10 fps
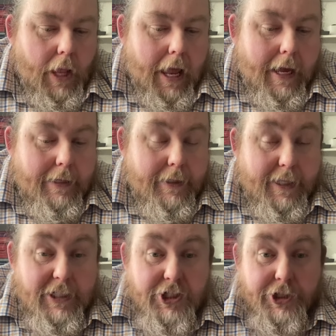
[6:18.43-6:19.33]
And
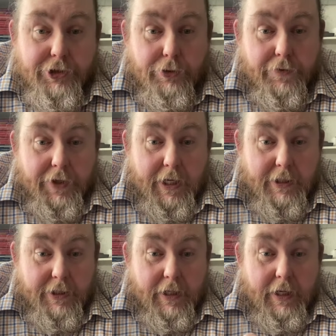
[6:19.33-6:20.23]
these are the sort of
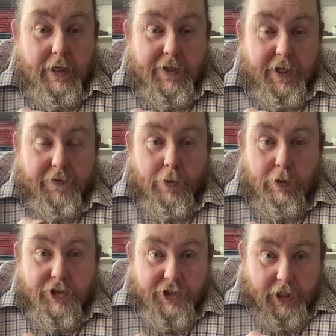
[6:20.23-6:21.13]
things that if you were
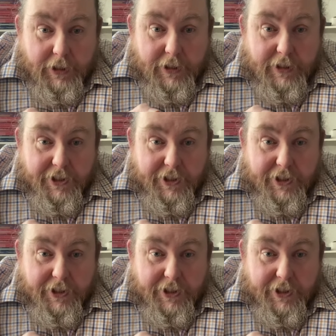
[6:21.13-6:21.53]
starting